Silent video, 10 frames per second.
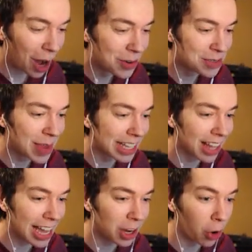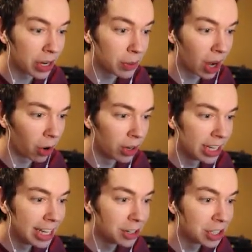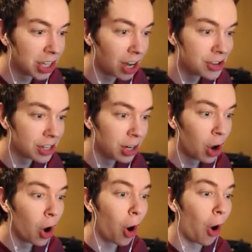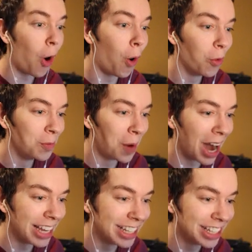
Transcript: I'm just making lighting. Oh, here we go. Here's Wait, the dungeon. Oh my